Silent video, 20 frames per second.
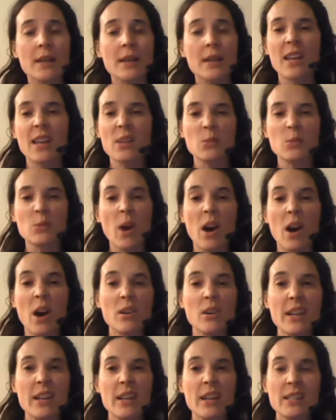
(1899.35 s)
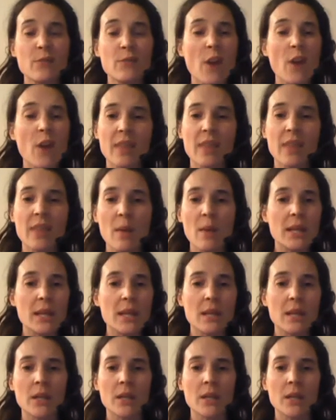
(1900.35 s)
says, well, it's fine, they're
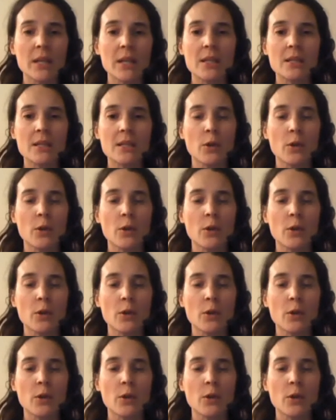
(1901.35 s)
making money,